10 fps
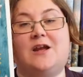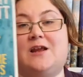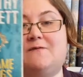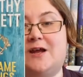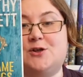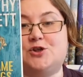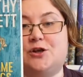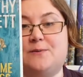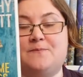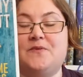
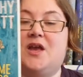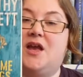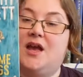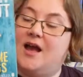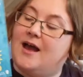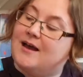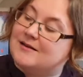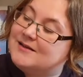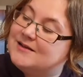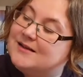invention.
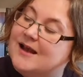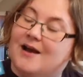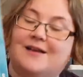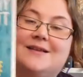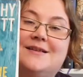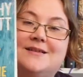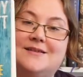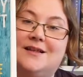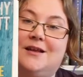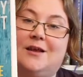And yeah, this is
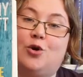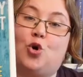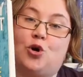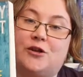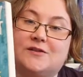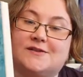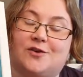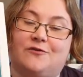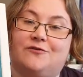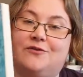in accordance
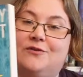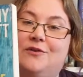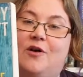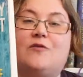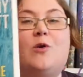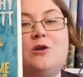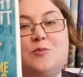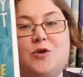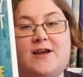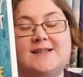of all the
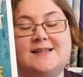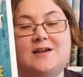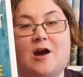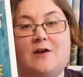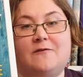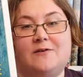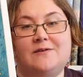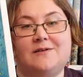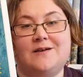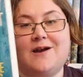praise that I've
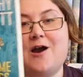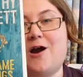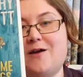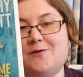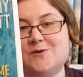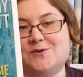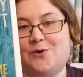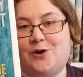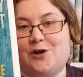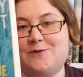also
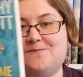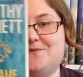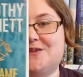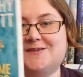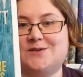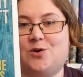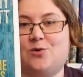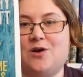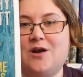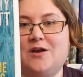heard. So
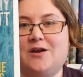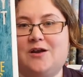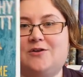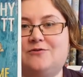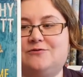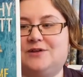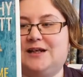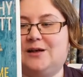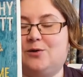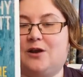
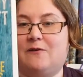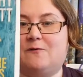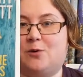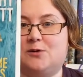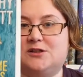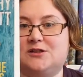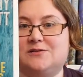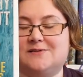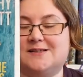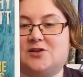really looking forward to
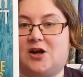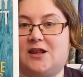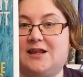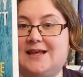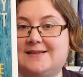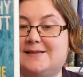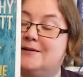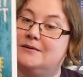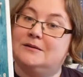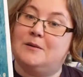starting these,
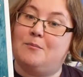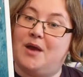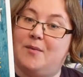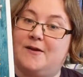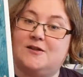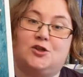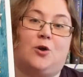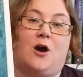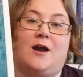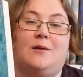maybe in
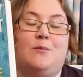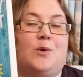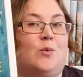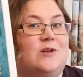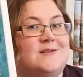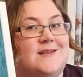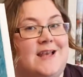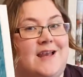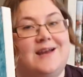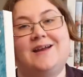July, but we'll see.